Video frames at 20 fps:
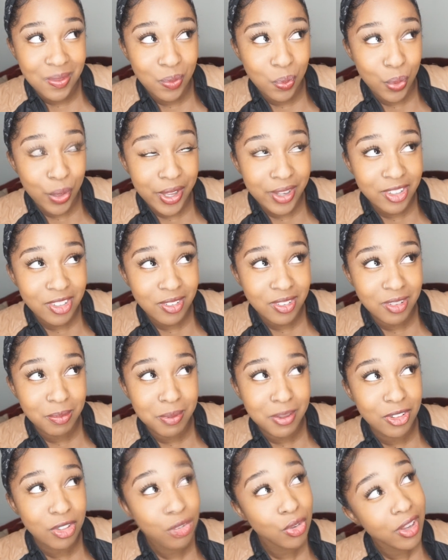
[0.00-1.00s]
what's
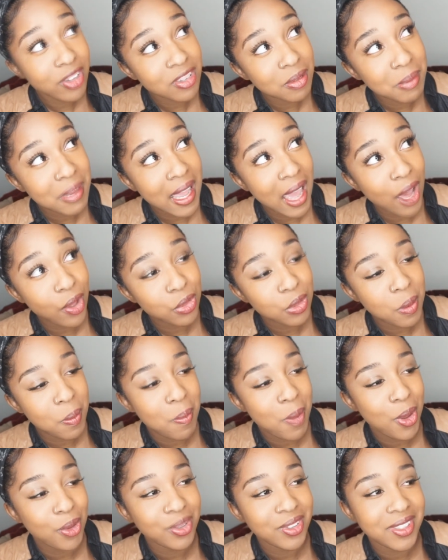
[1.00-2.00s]
been stressing me out the
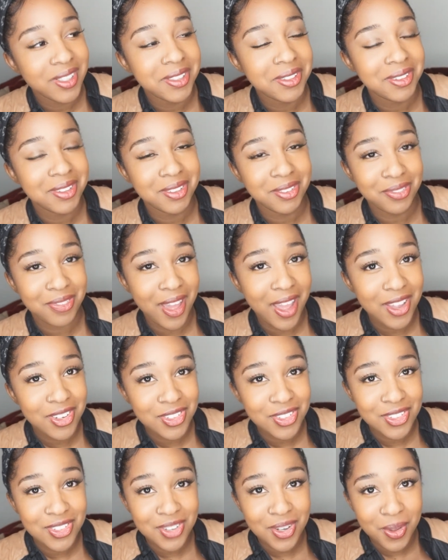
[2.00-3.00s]
most is this
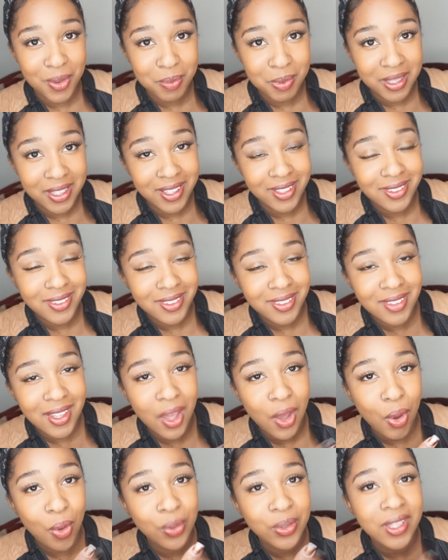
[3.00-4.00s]
fashion show because it's
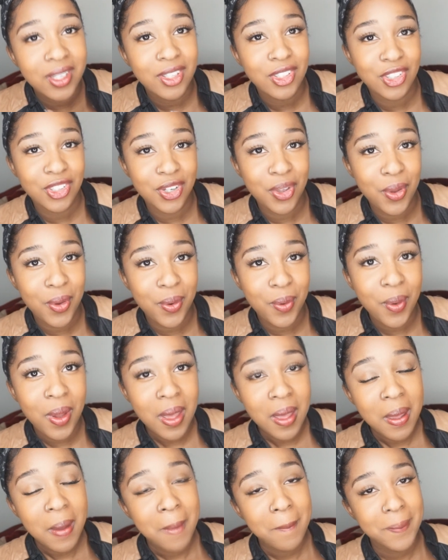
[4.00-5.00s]
not only a show
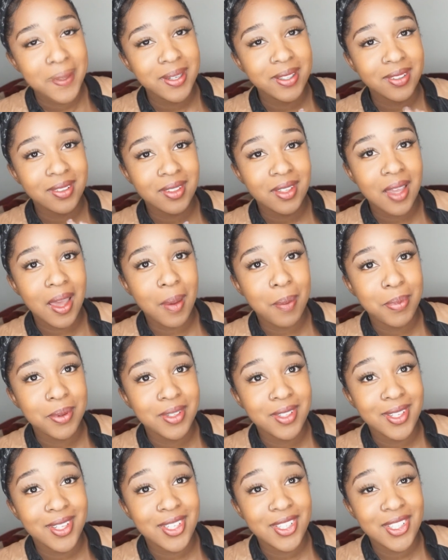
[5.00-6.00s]
but it's a
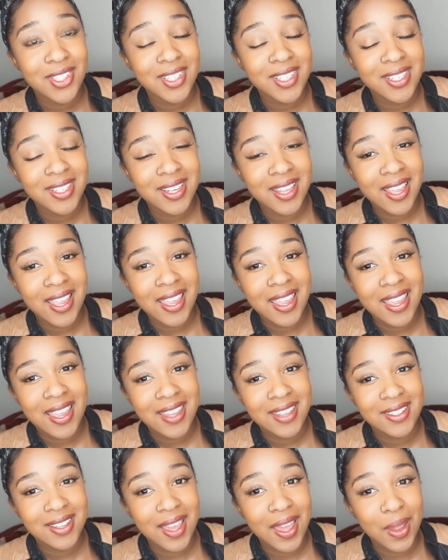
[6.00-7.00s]
competition
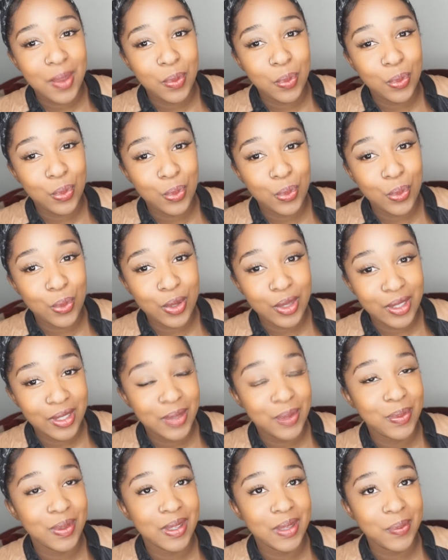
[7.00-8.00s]
and I
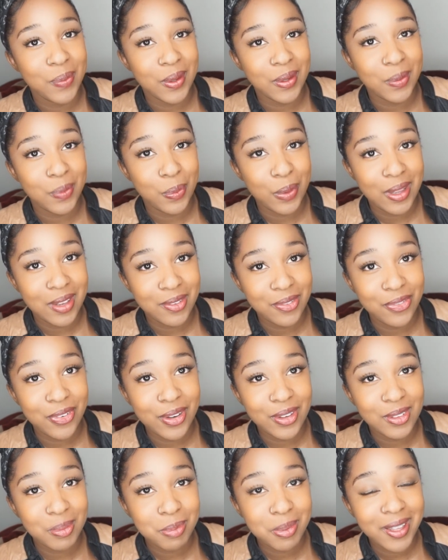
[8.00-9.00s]
really really want to win
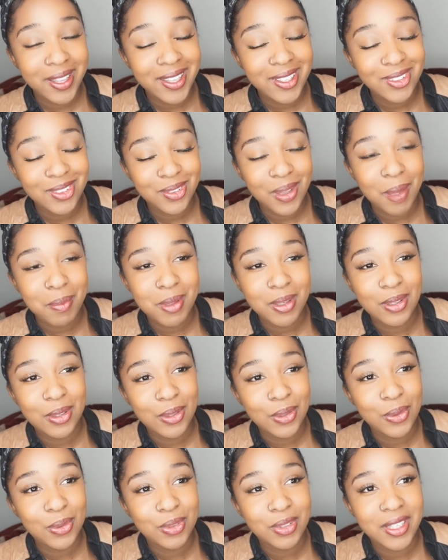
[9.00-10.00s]
first place so I've
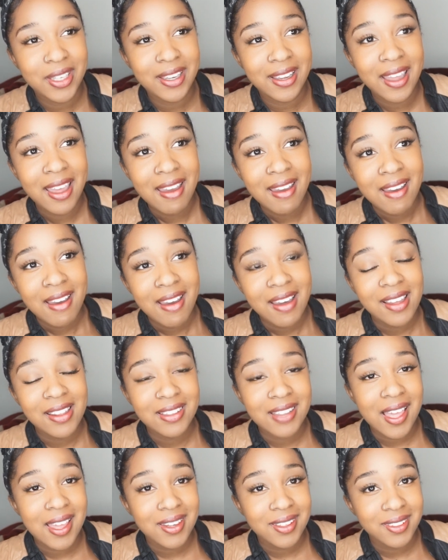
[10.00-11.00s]
been losing
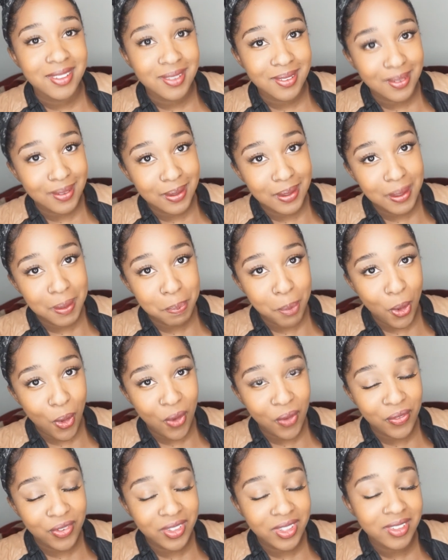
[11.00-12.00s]
a lot of sleep
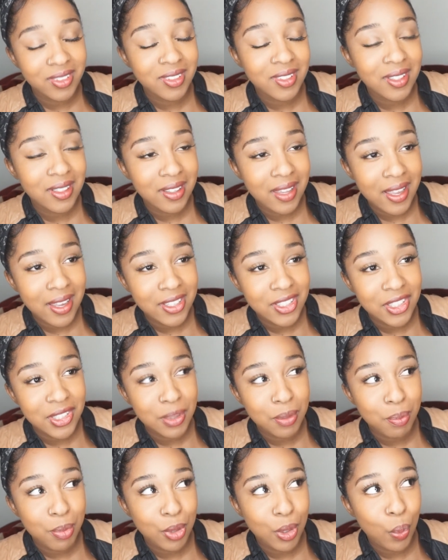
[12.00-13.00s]
over this
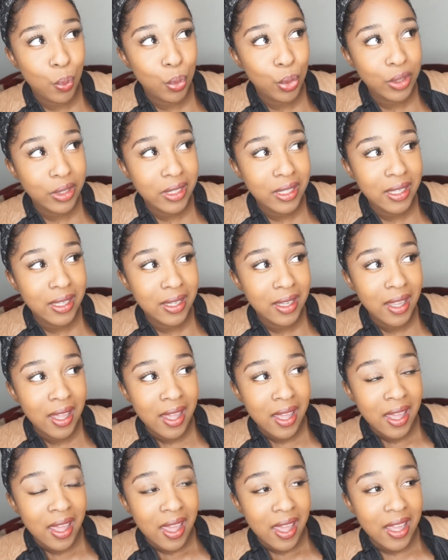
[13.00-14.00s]
collection but I'm really
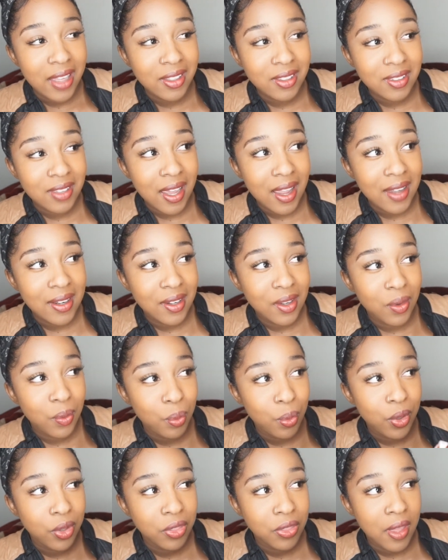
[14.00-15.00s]

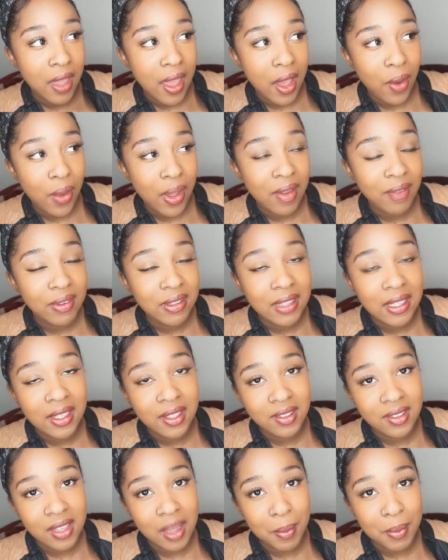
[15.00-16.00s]
excited with how
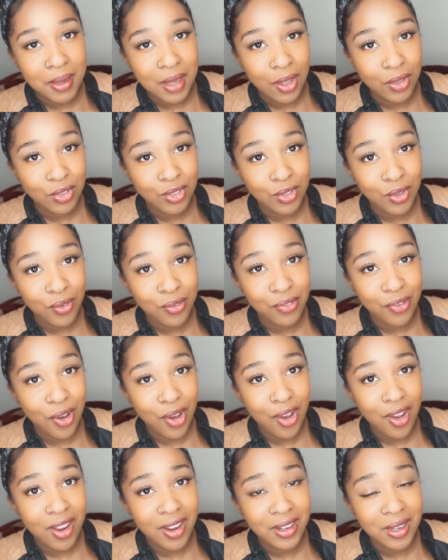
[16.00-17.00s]
everything is coming out so
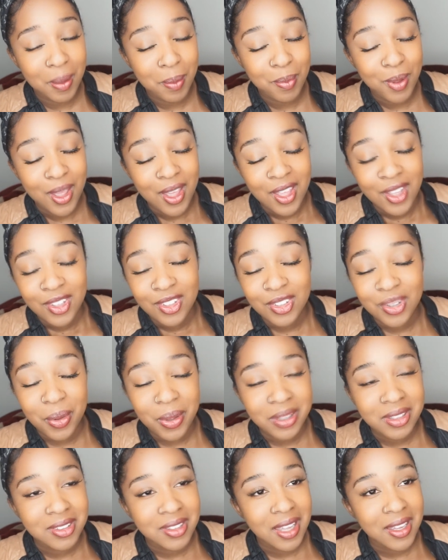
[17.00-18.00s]
far and I'm so
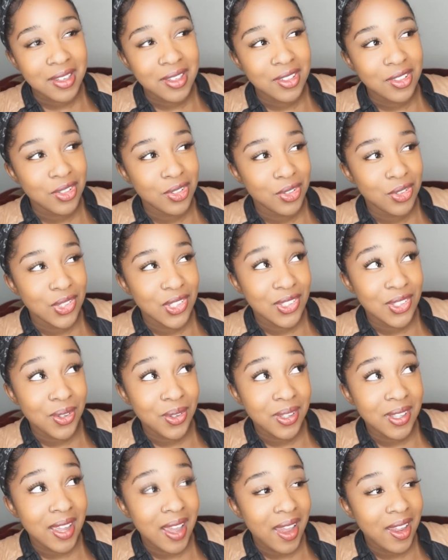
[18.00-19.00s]
excited to show
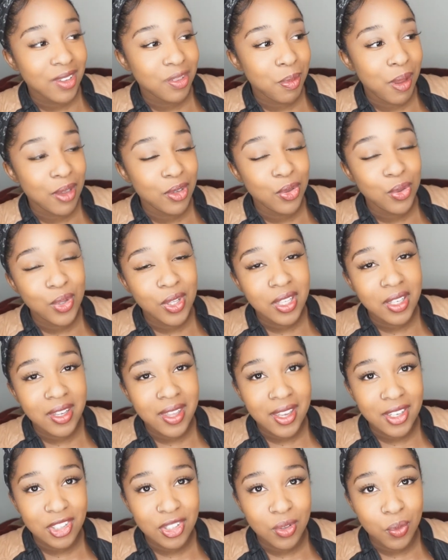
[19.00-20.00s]
you guys my new
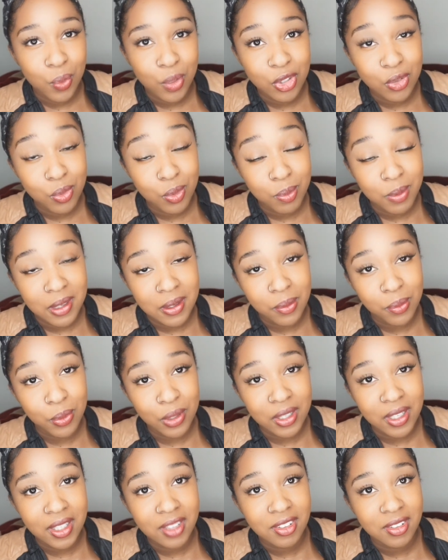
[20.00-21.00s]
collection which will be
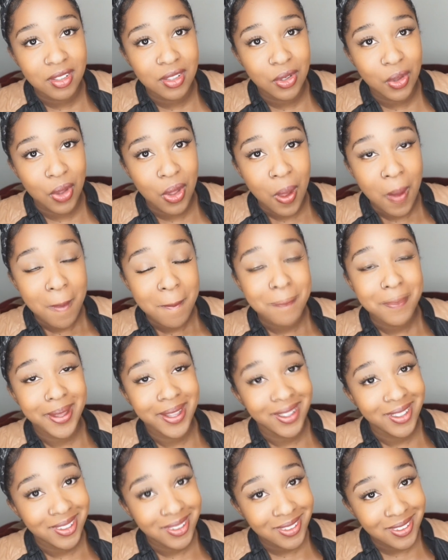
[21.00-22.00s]
releasing
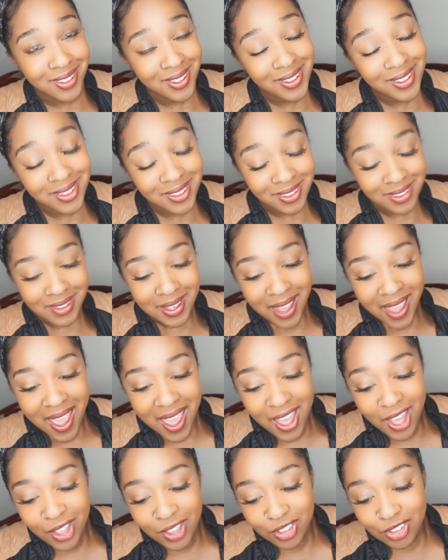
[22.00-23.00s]
May 6th.
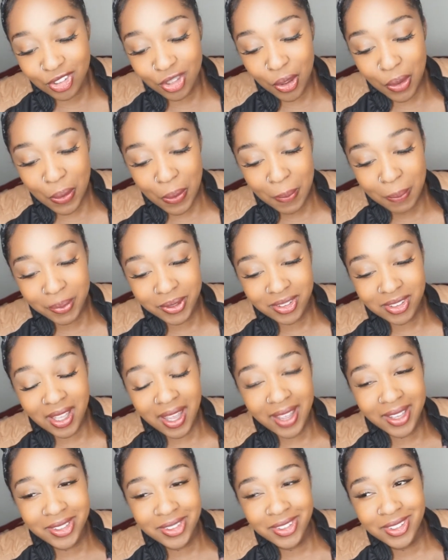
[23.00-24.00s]
So
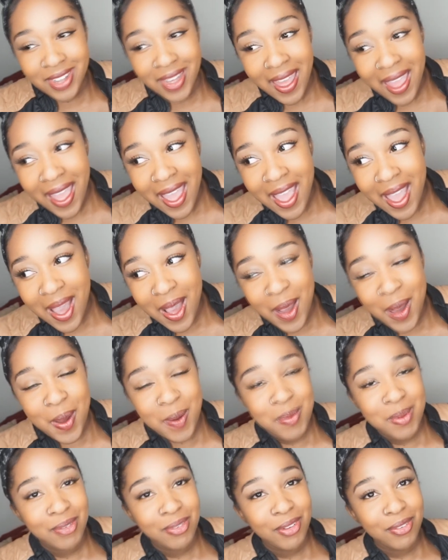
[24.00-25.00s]
besides that,
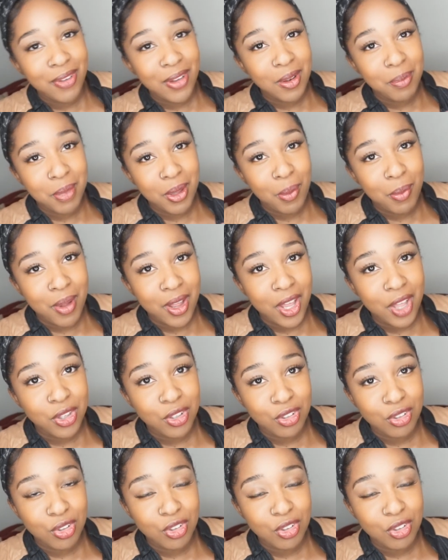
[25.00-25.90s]
um, if you follow me on my other